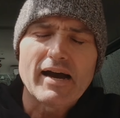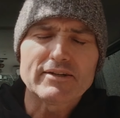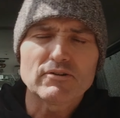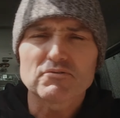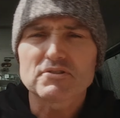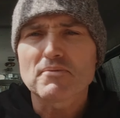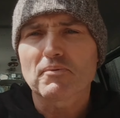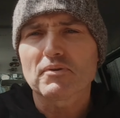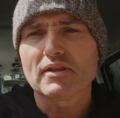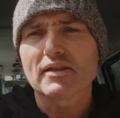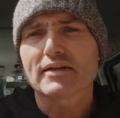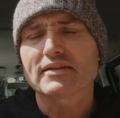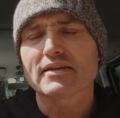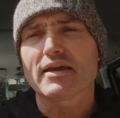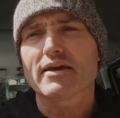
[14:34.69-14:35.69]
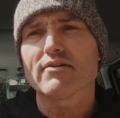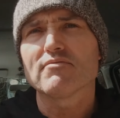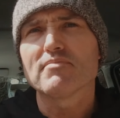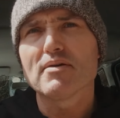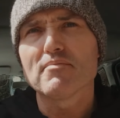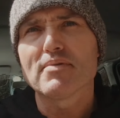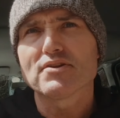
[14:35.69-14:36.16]
I don't typically like to
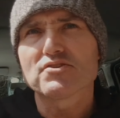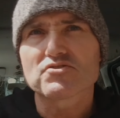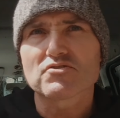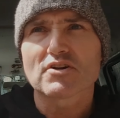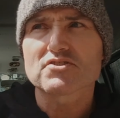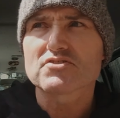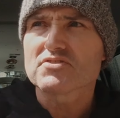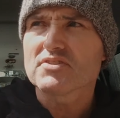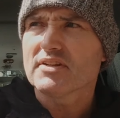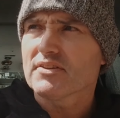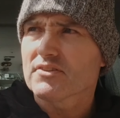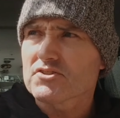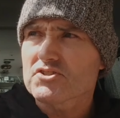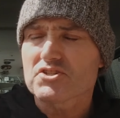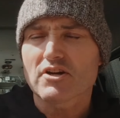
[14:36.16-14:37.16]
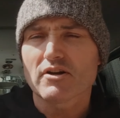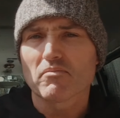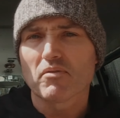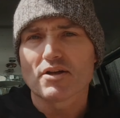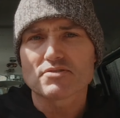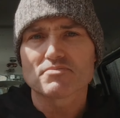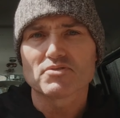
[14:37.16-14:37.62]
have man-made structures in it. There's cherry
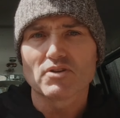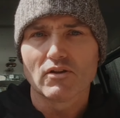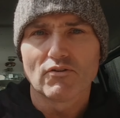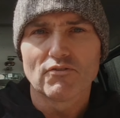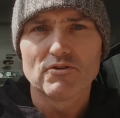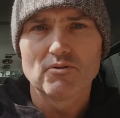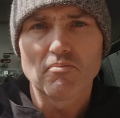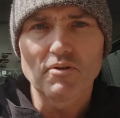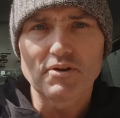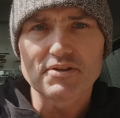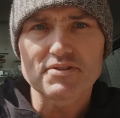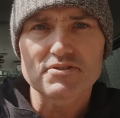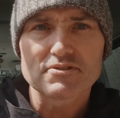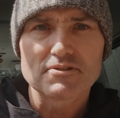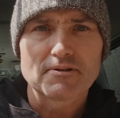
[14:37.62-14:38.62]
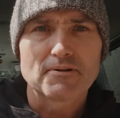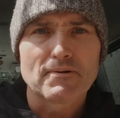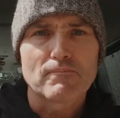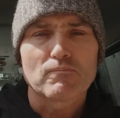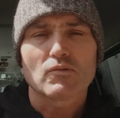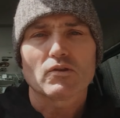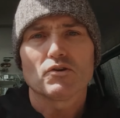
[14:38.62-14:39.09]
blossoms all over the place.
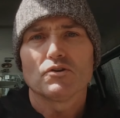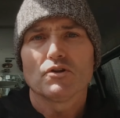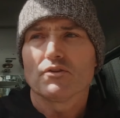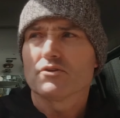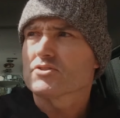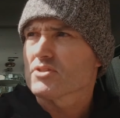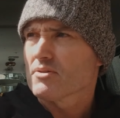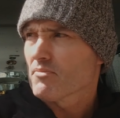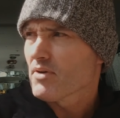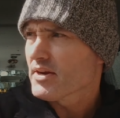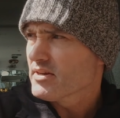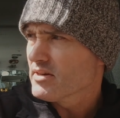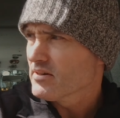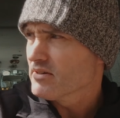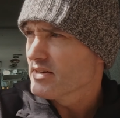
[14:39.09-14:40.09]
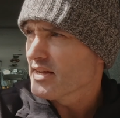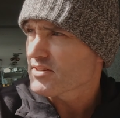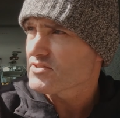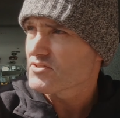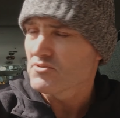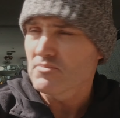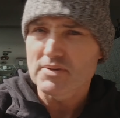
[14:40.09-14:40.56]
You know, there's some right here
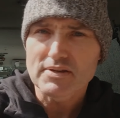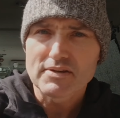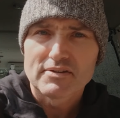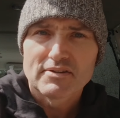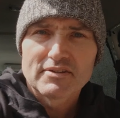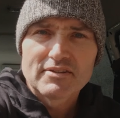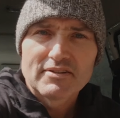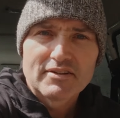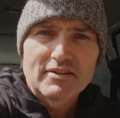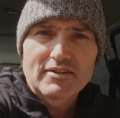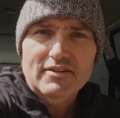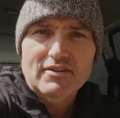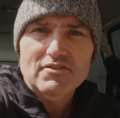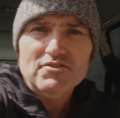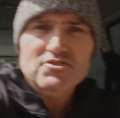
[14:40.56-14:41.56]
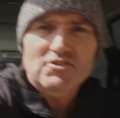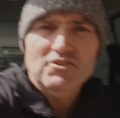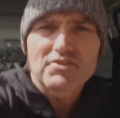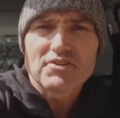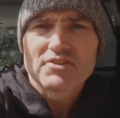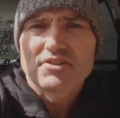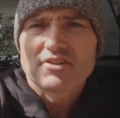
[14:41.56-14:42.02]
next to me. I'll show
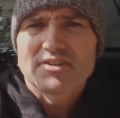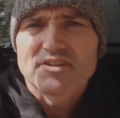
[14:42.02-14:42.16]
you.